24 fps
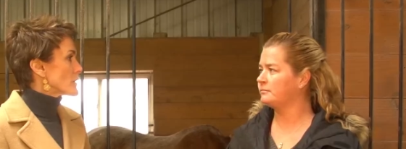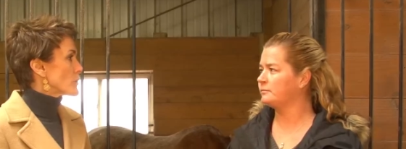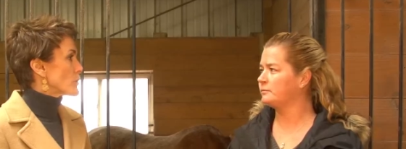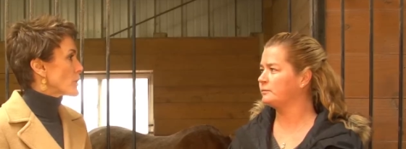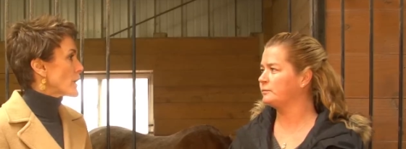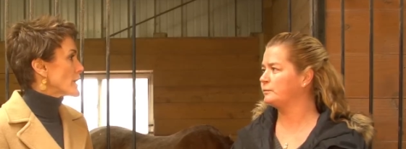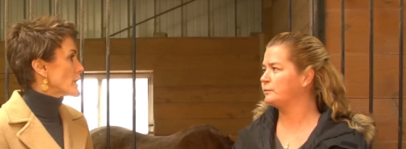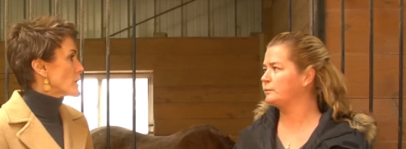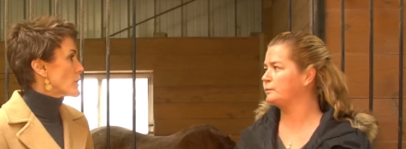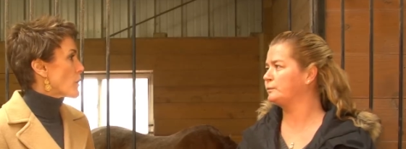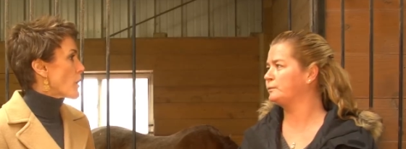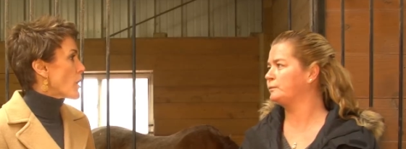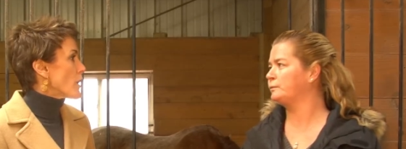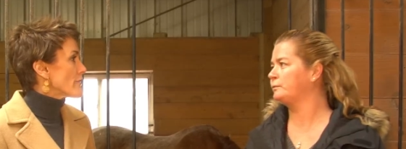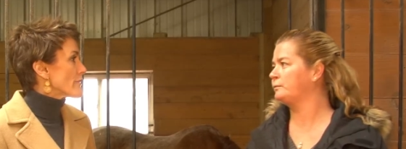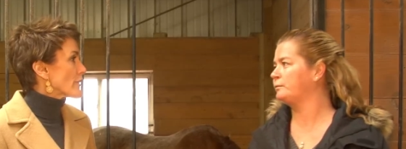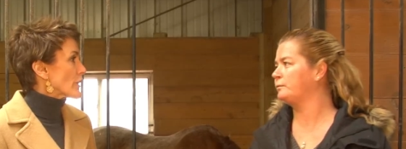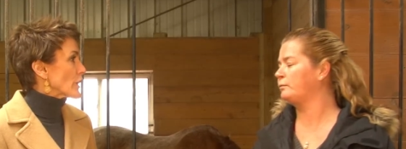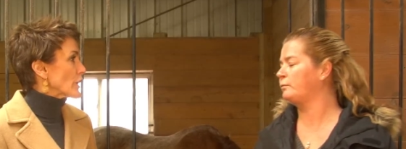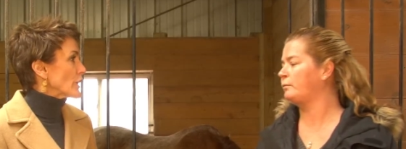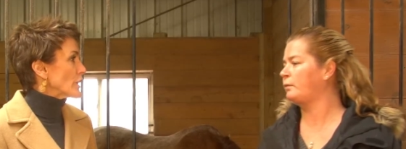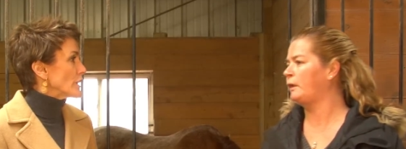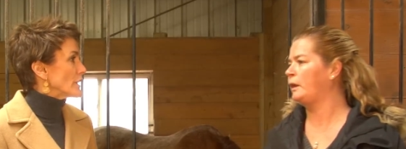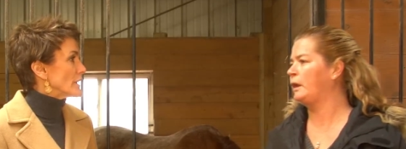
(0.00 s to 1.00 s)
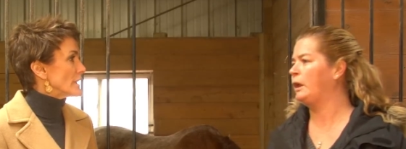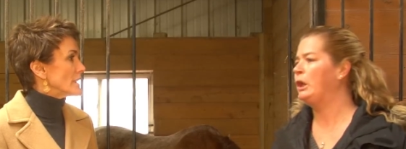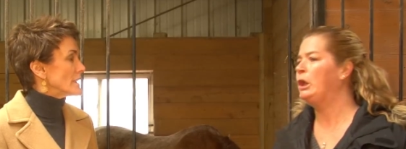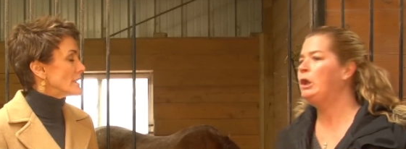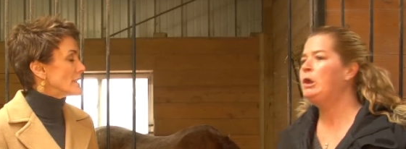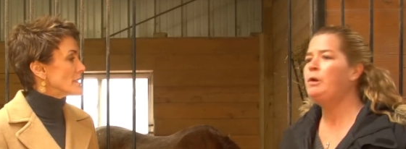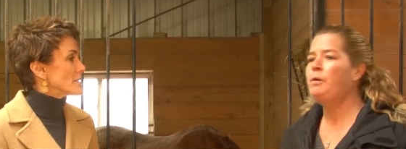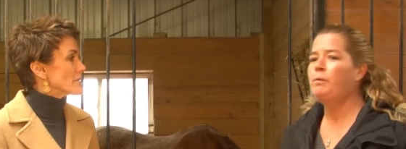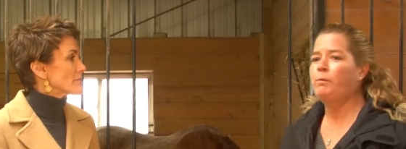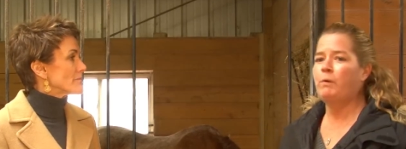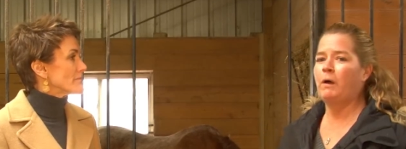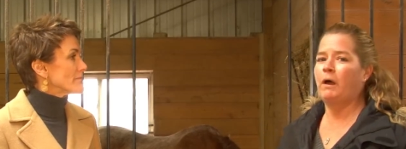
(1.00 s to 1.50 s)
Speaker 1: what you offer.
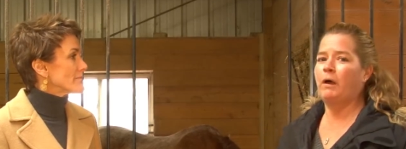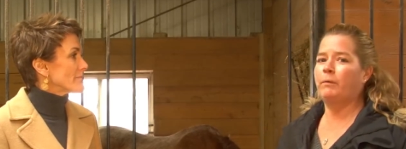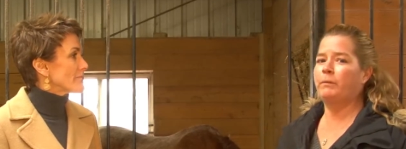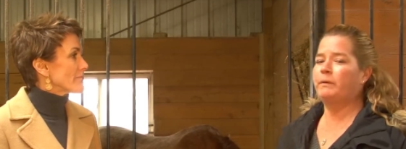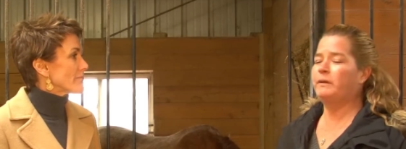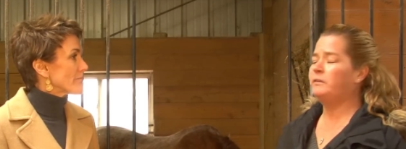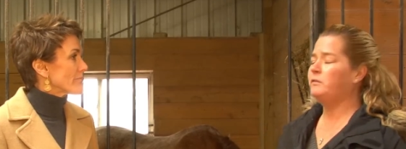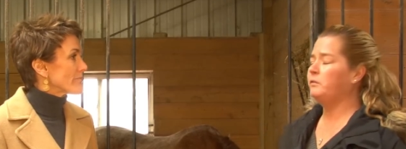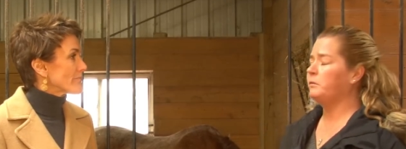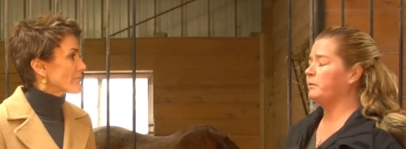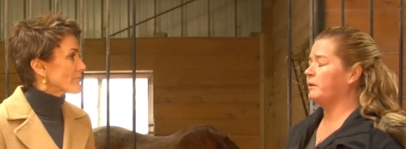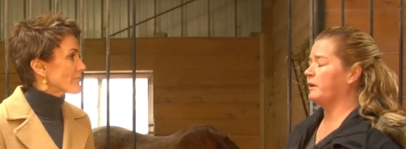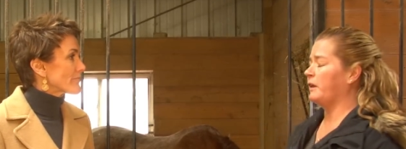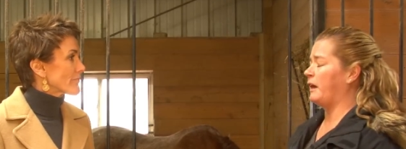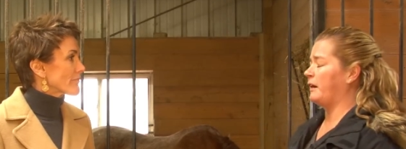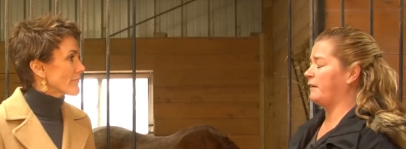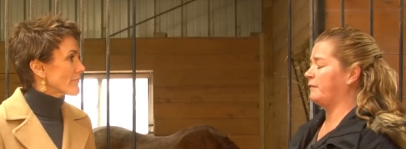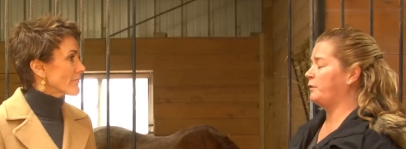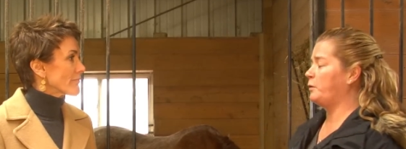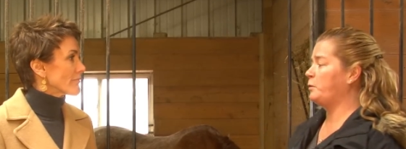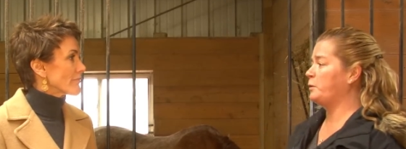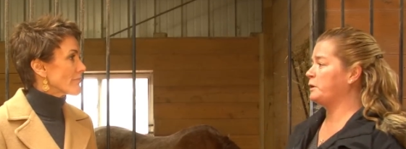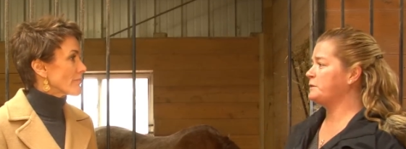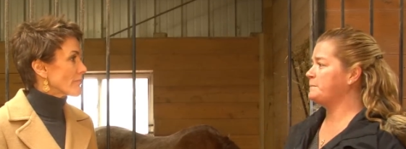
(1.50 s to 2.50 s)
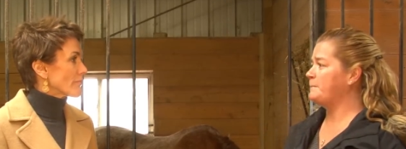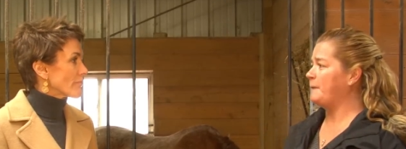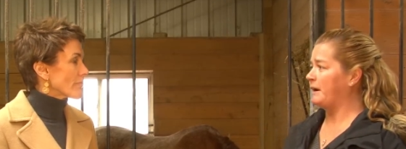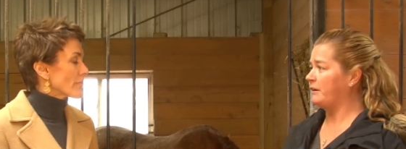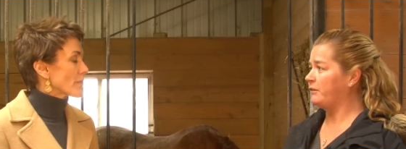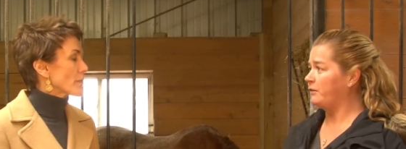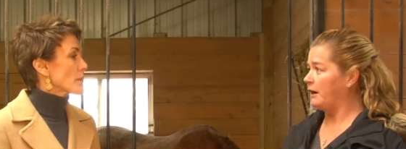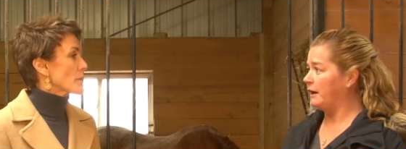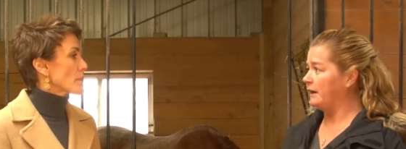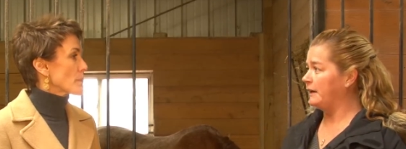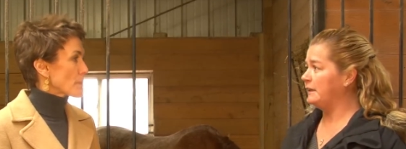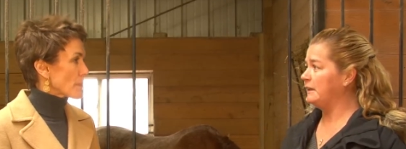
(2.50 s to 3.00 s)
Well, we do a lot of horseback
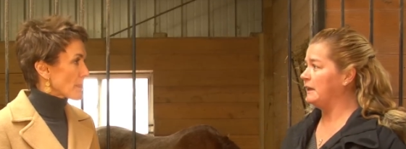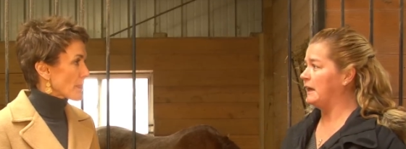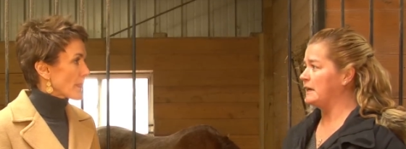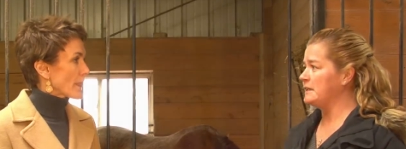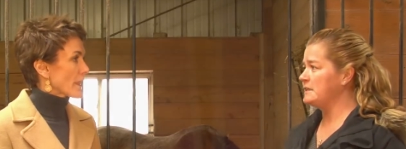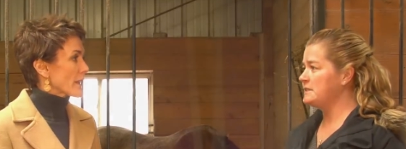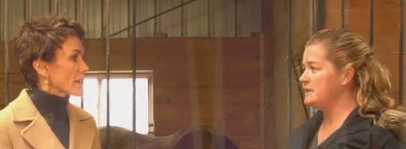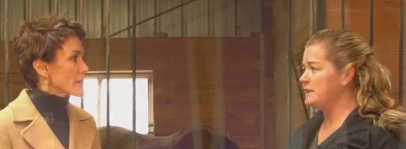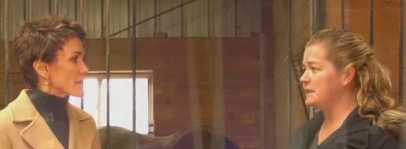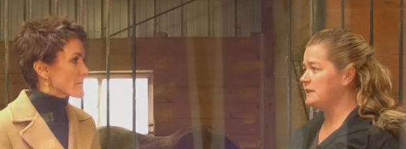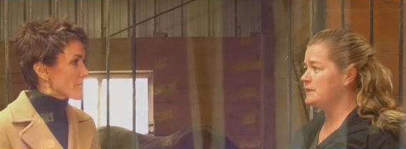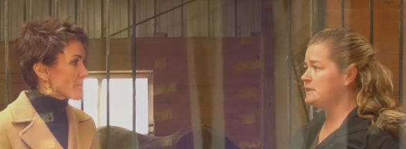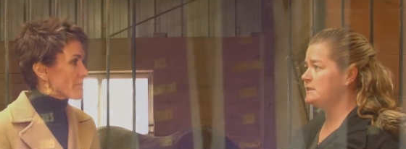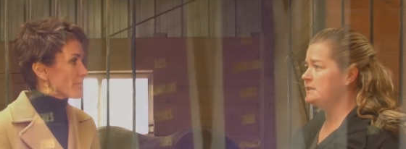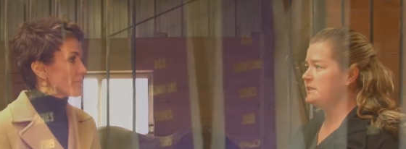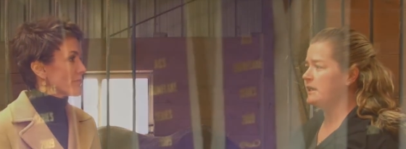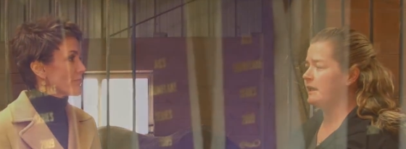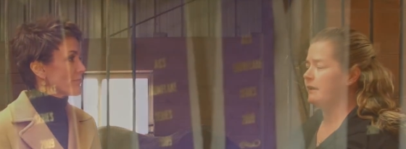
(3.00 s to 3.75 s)
riding lessons,